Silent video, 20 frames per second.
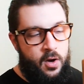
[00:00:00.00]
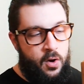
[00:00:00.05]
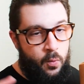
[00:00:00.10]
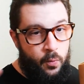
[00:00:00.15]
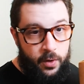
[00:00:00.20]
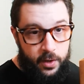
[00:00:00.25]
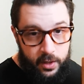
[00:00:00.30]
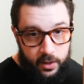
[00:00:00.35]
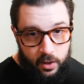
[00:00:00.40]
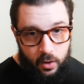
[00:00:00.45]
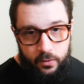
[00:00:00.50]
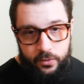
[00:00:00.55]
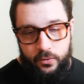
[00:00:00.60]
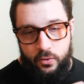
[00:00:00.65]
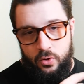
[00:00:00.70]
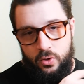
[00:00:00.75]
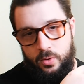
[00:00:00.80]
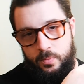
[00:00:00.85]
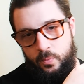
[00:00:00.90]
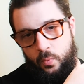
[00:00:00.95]
We're going to go
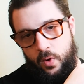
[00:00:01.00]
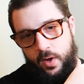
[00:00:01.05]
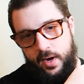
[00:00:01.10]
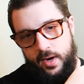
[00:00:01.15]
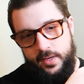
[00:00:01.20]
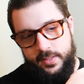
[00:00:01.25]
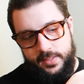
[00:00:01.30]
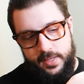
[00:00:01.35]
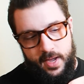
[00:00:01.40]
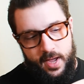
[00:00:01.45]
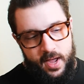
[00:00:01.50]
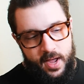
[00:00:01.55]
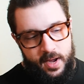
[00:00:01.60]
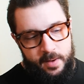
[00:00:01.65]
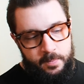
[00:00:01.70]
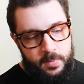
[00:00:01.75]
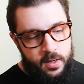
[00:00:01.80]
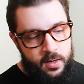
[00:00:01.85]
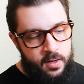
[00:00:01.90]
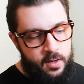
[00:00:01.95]
through them one at a
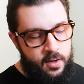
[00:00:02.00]
time.